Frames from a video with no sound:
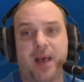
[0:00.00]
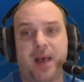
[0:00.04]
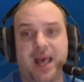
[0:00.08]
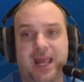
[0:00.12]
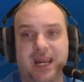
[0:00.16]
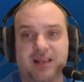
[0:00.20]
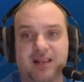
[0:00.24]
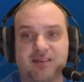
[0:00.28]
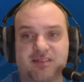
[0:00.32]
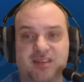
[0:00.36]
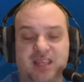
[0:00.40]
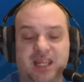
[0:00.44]

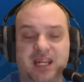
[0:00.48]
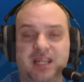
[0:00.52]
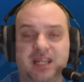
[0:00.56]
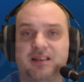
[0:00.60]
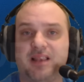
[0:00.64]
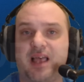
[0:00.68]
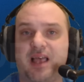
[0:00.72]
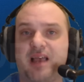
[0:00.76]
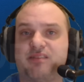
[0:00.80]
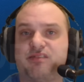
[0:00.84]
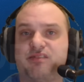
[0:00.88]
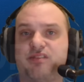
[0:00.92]
Penix getting
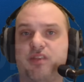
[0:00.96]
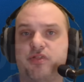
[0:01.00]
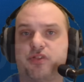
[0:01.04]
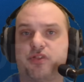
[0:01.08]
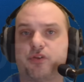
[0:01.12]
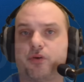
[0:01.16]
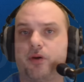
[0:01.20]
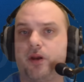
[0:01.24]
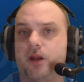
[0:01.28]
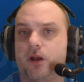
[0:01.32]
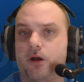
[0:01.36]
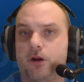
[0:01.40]
less than
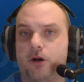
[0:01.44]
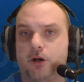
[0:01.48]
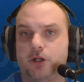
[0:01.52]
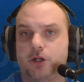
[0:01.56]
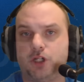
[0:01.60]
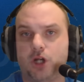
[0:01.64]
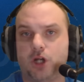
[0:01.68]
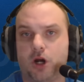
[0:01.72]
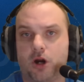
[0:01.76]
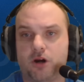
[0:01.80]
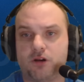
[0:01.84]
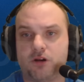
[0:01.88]
300
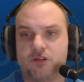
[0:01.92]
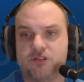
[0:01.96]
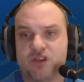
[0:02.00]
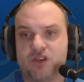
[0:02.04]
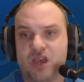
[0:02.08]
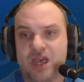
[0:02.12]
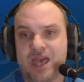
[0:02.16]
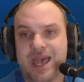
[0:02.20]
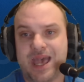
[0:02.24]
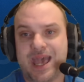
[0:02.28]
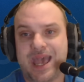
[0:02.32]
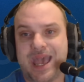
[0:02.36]
yards
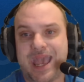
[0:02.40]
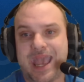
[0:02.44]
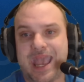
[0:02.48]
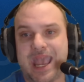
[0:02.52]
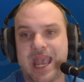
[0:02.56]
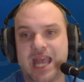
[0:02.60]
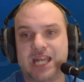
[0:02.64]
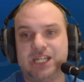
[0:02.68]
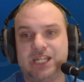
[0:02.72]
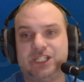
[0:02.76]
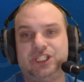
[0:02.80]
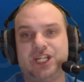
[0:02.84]

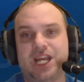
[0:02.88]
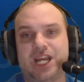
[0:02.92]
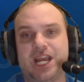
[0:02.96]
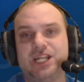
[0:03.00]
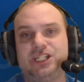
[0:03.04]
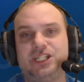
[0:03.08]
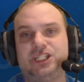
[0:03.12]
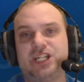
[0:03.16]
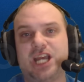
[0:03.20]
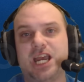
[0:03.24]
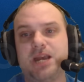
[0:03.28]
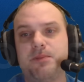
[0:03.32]
and
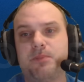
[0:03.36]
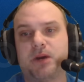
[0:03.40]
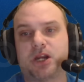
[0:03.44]
J.J.